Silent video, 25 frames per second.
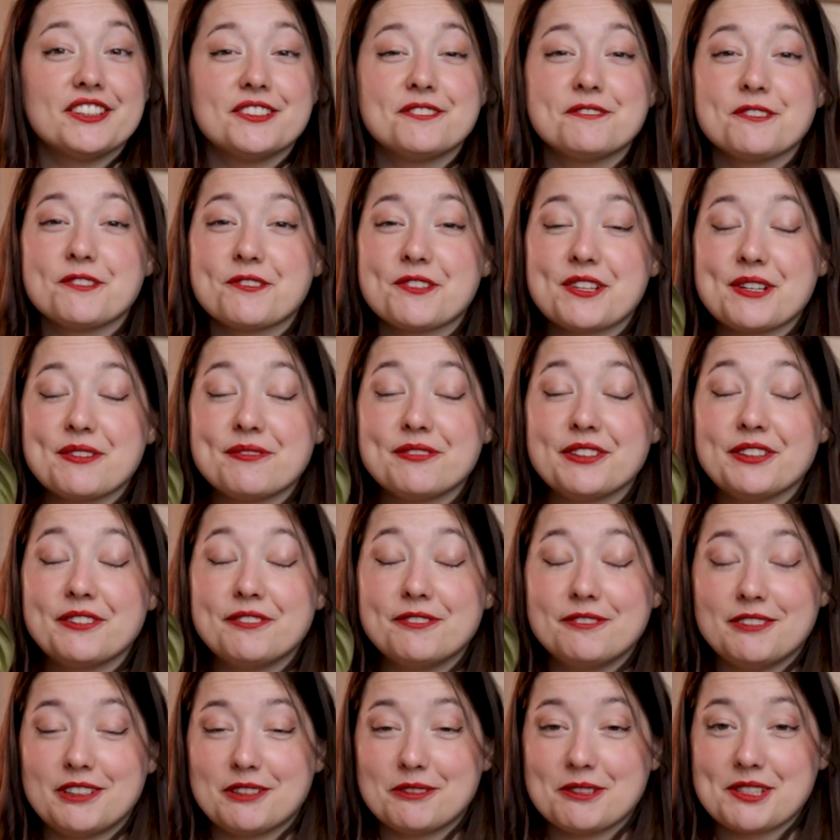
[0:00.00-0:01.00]
on with
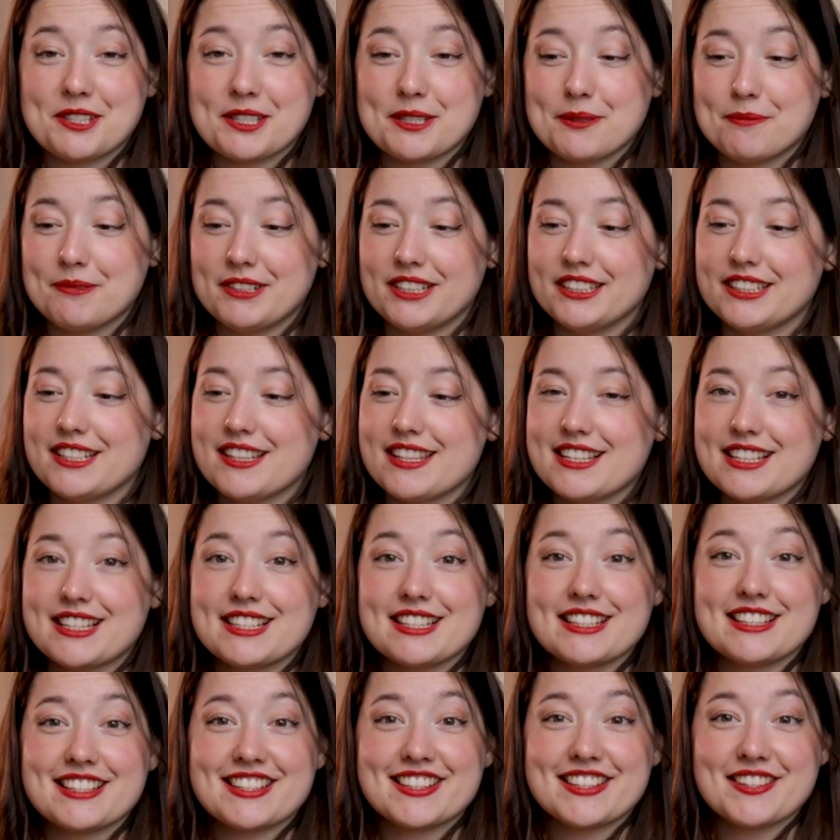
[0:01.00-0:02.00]
something very similar.
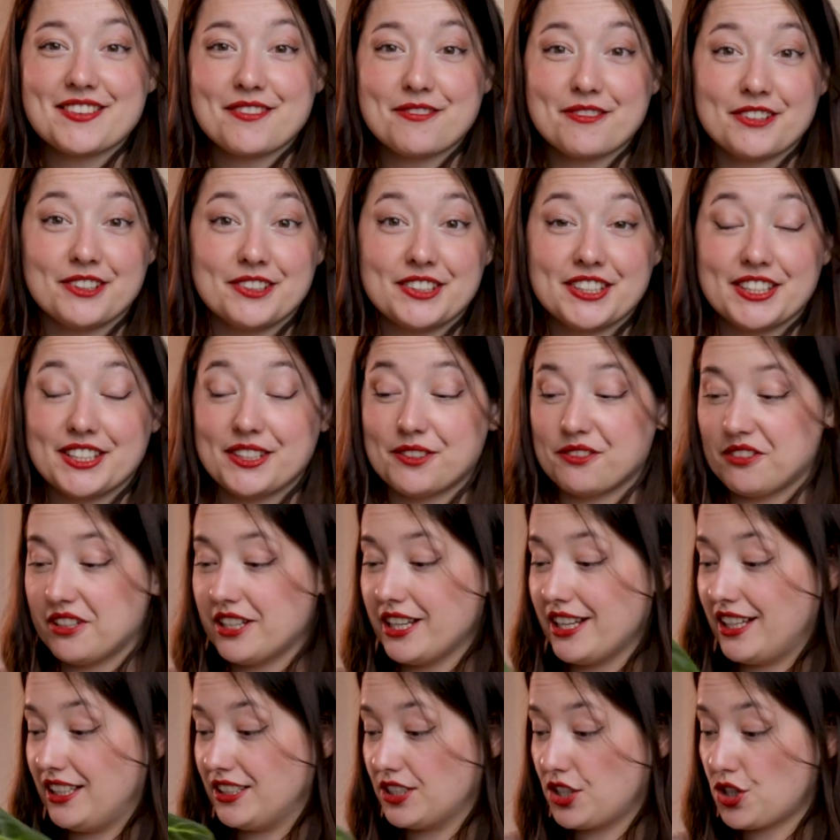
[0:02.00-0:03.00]
This is the
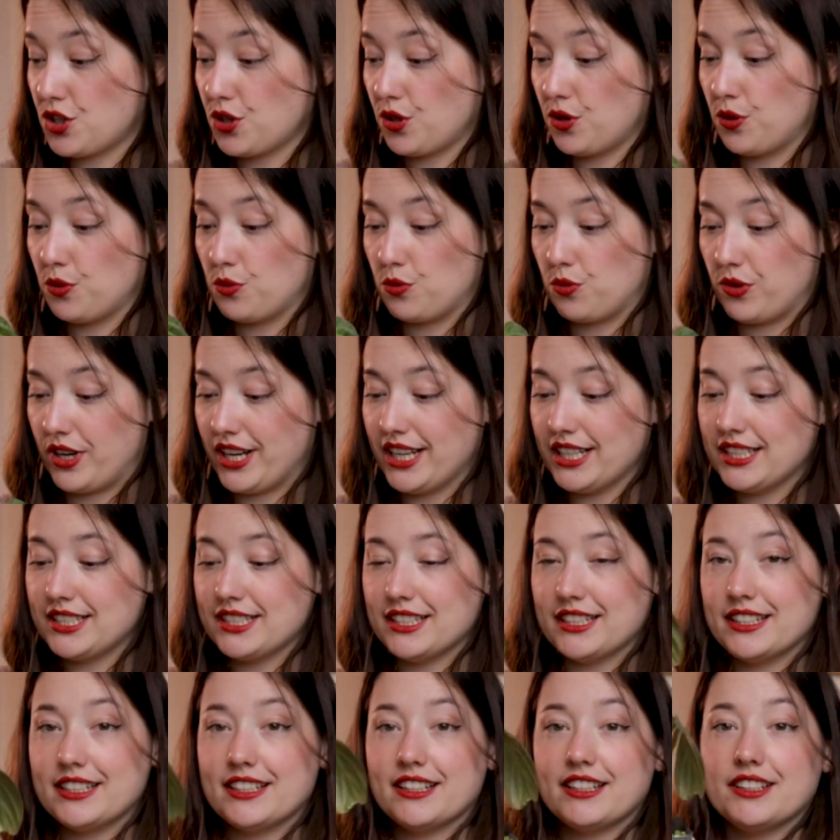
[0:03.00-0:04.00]
philodendron El Choco Red,
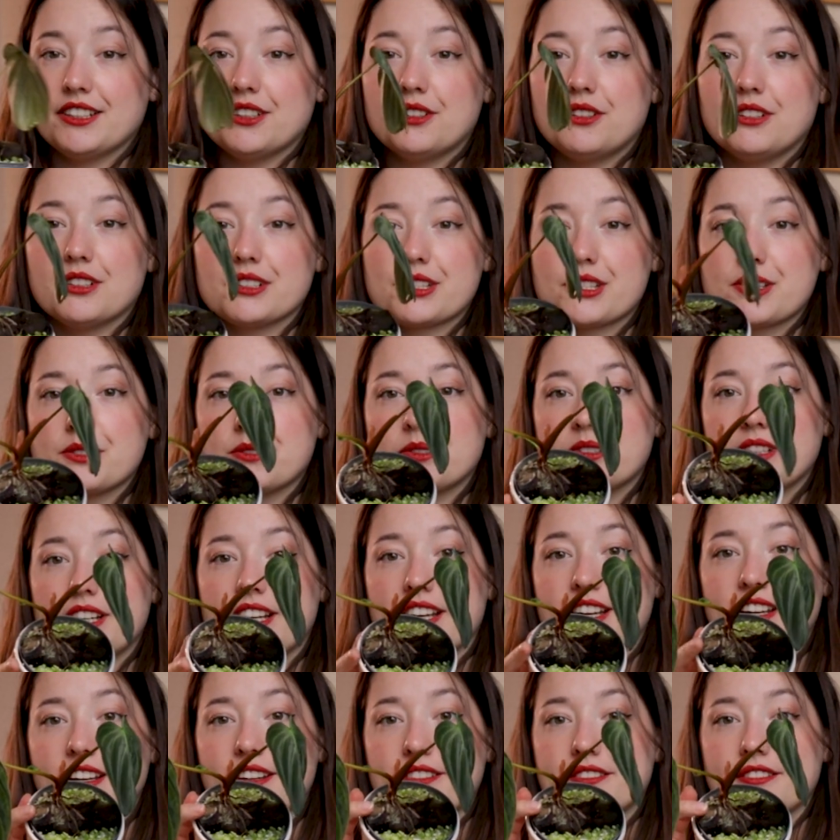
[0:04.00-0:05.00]
and I also
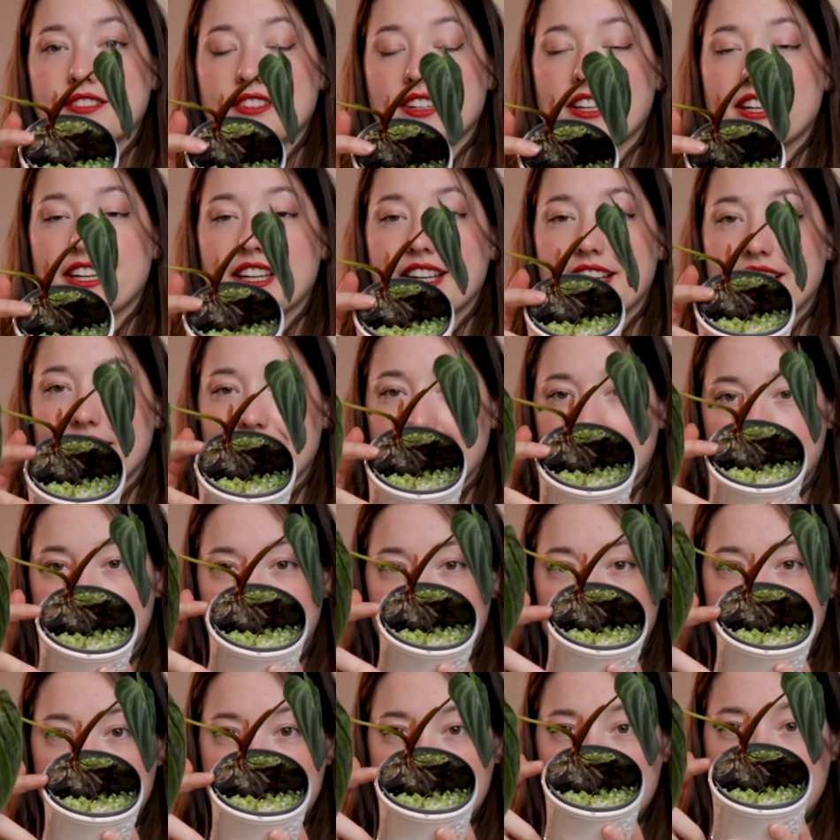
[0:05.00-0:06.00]
have a
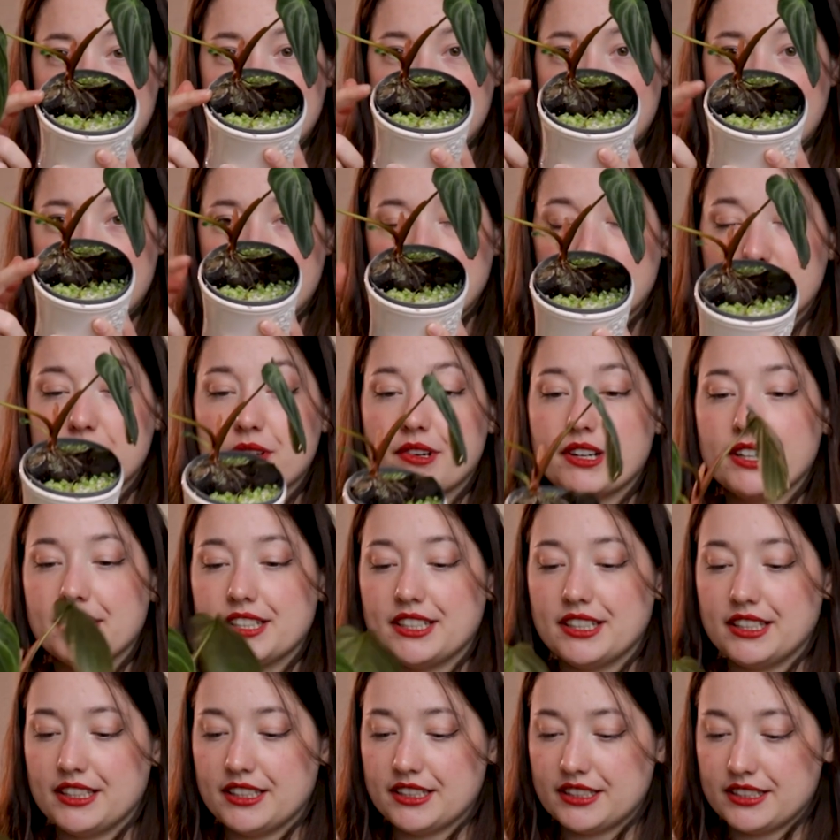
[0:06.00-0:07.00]
little stump
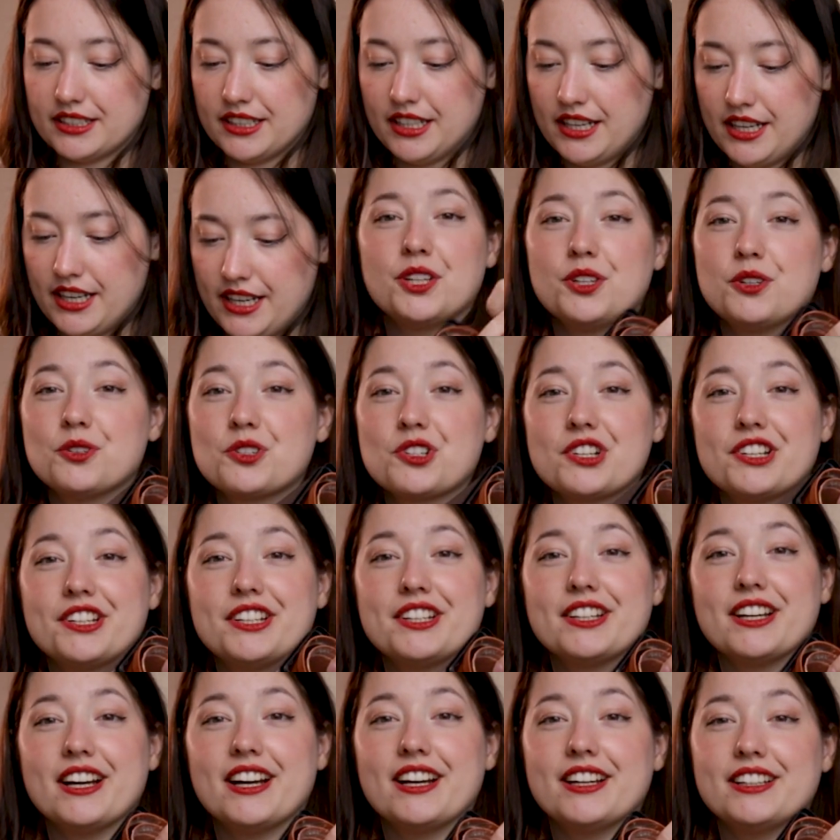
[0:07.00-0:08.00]
right here.
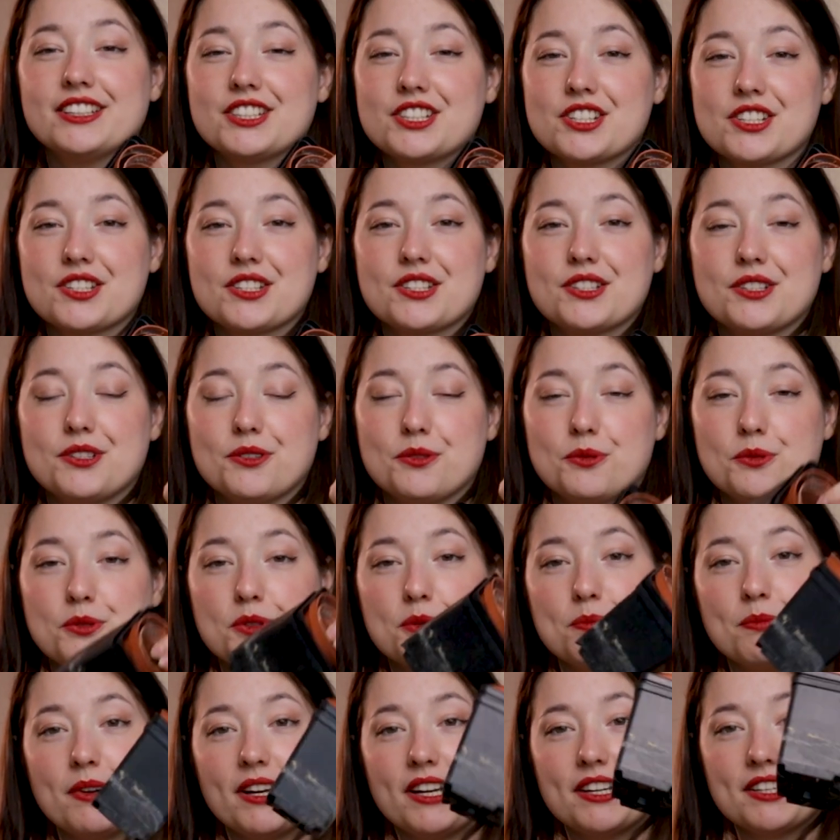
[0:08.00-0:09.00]
Usually I just
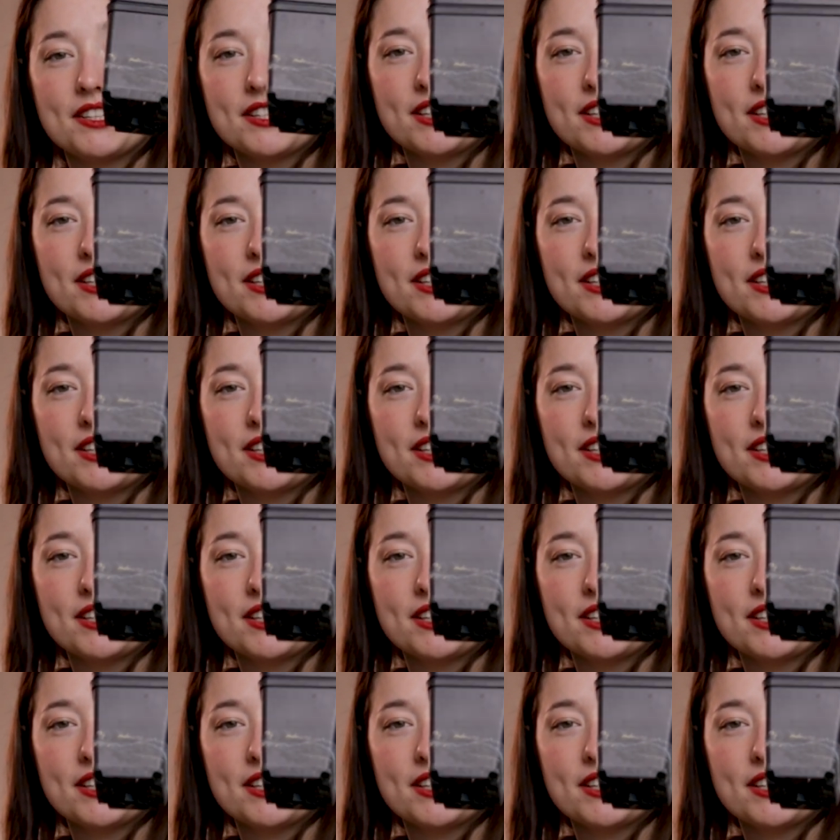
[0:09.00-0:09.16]
use my